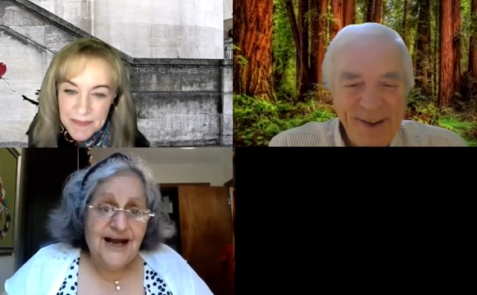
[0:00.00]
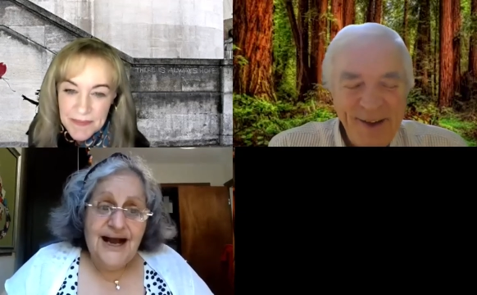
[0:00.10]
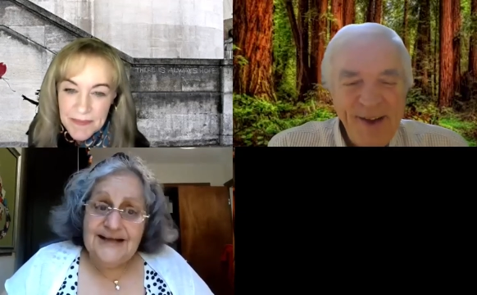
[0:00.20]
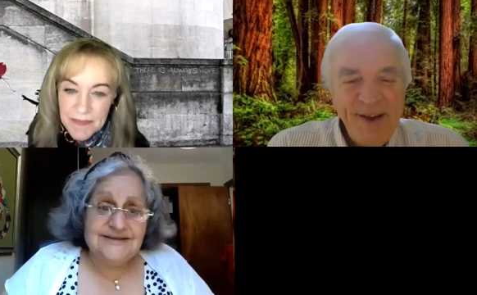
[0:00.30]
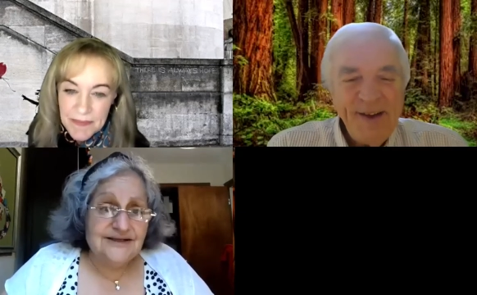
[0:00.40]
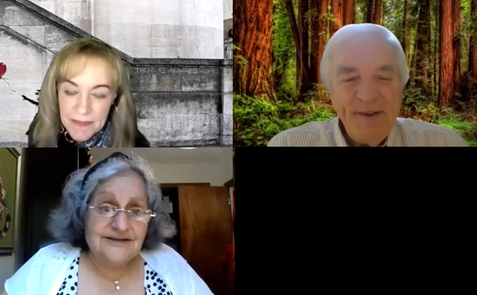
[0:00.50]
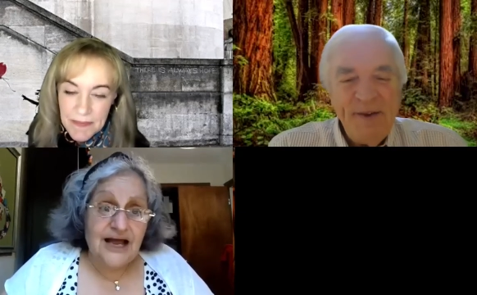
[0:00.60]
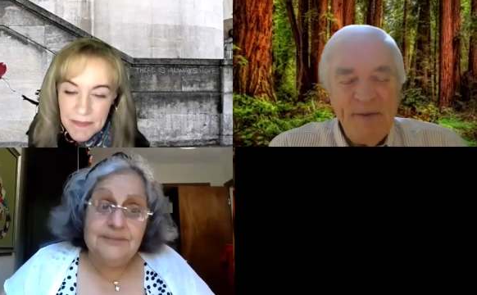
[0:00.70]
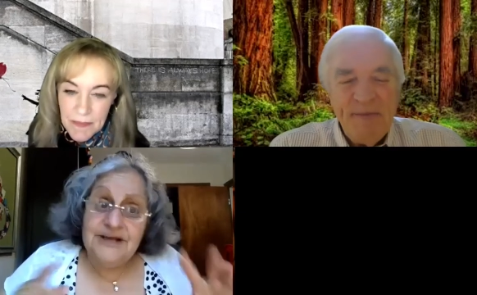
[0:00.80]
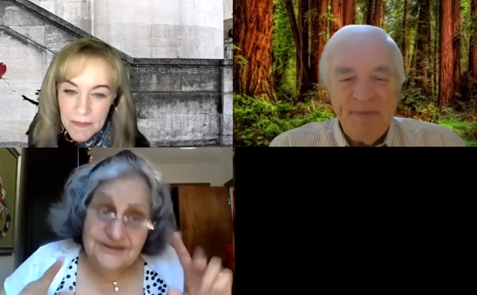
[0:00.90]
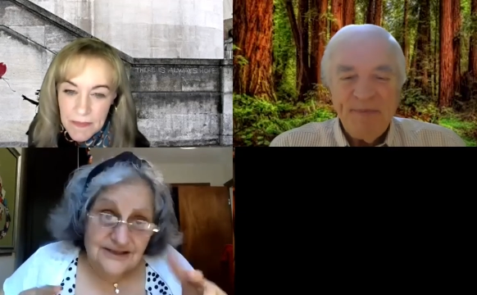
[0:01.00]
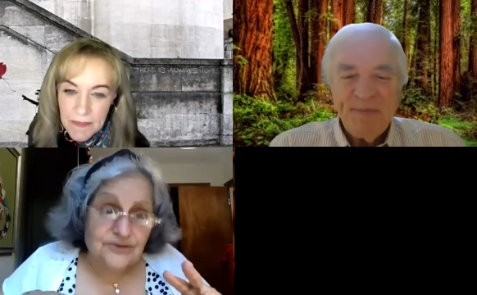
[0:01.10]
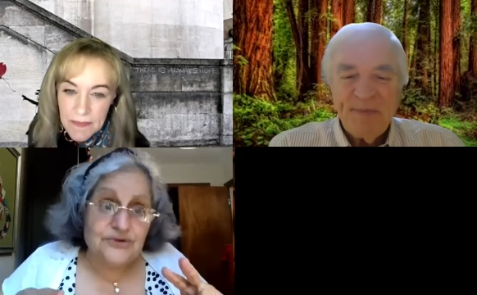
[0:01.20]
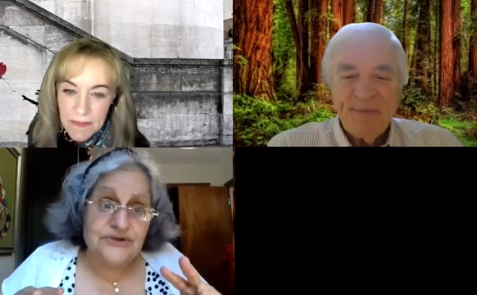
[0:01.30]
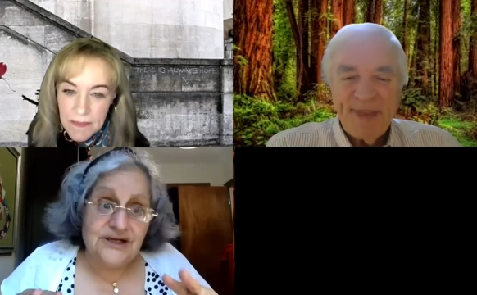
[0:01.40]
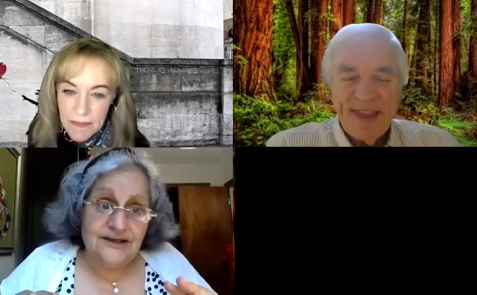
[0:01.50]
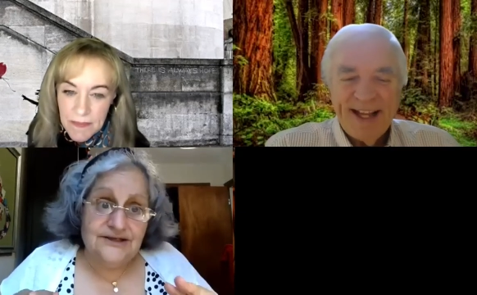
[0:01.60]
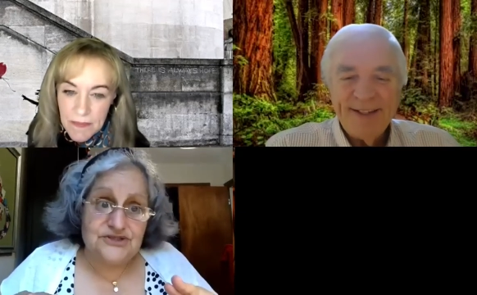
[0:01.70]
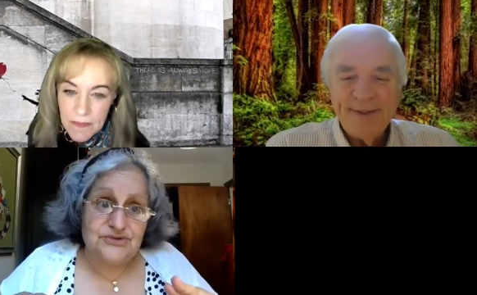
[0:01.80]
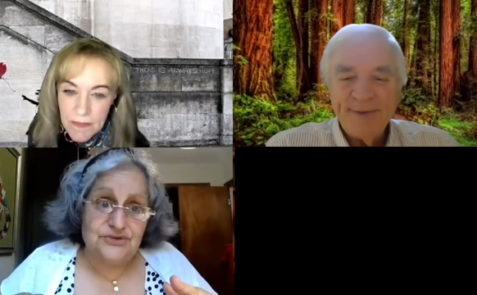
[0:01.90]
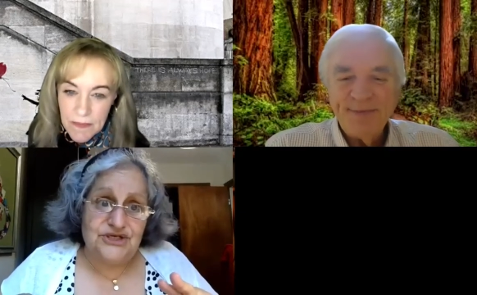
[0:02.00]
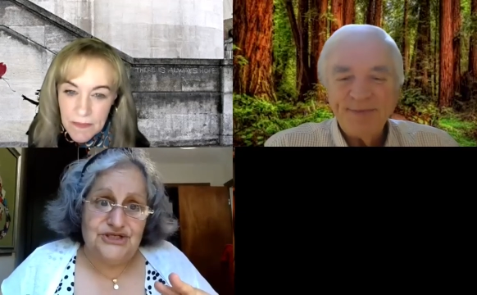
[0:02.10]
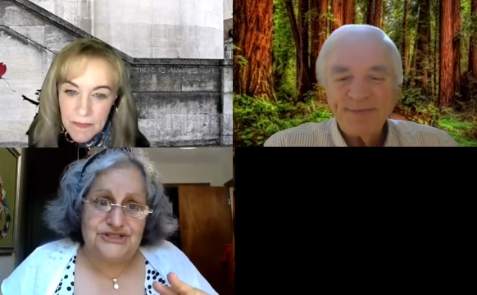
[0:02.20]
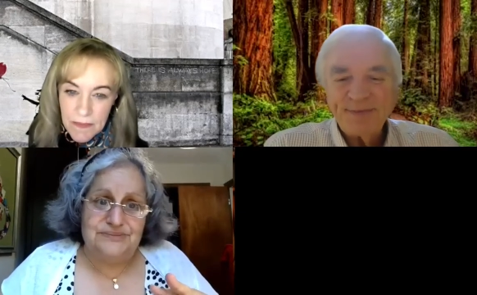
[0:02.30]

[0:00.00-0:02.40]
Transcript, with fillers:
Speaker 1: had the time, let alone the knowledge to teach